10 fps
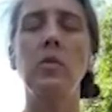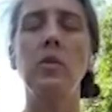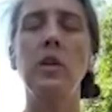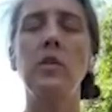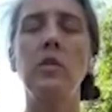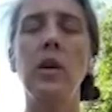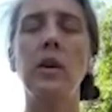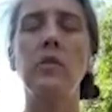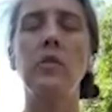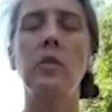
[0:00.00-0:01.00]

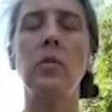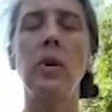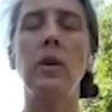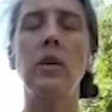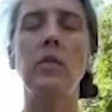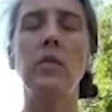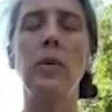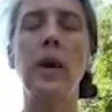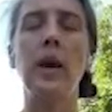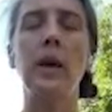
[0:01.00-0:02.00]
redirect your awareness
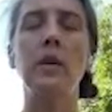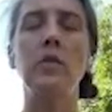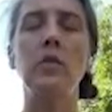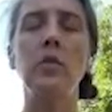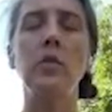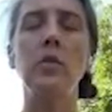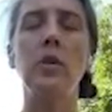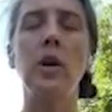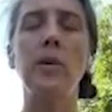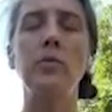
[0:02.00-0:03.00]
back to
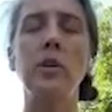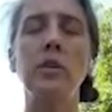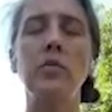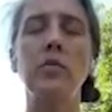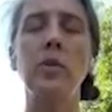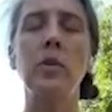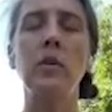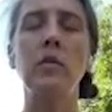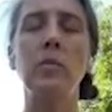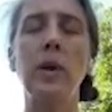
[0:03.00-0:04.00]
your object of
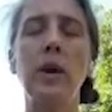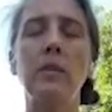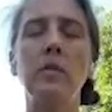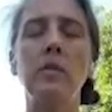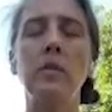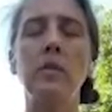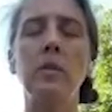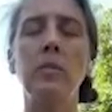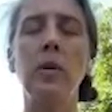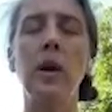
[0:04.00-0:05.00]
focus, back to
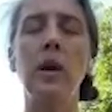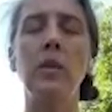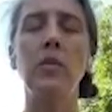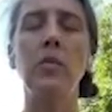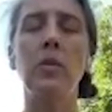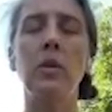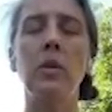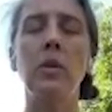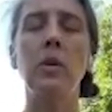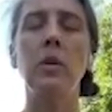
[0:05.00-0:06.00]
the breath,
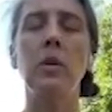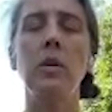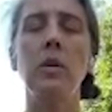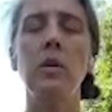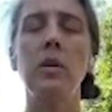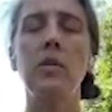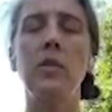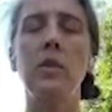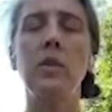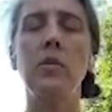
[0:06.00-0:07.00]
or if
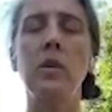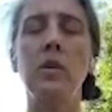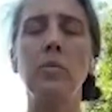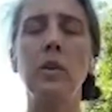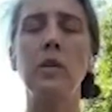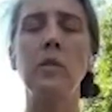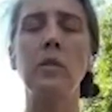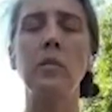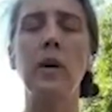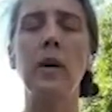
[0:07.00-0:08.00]
you're using a place
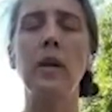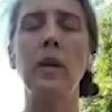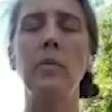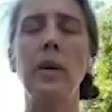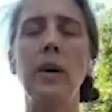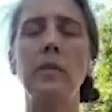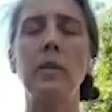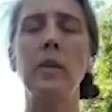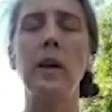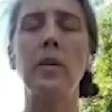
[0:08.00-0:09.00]
in the body, back
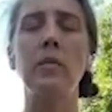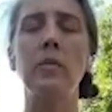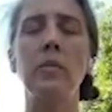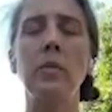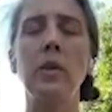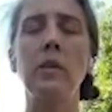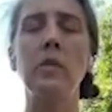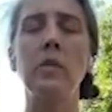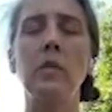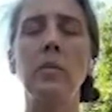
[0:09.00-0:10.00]
to that
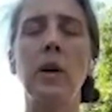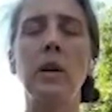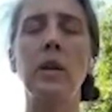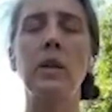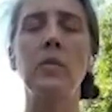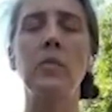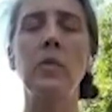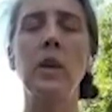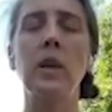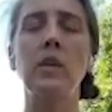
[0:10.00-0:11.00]
place in your body
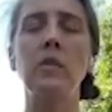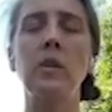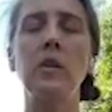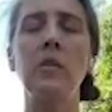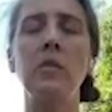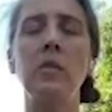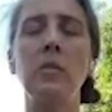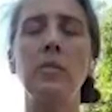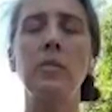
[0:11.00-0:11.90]
that has ease.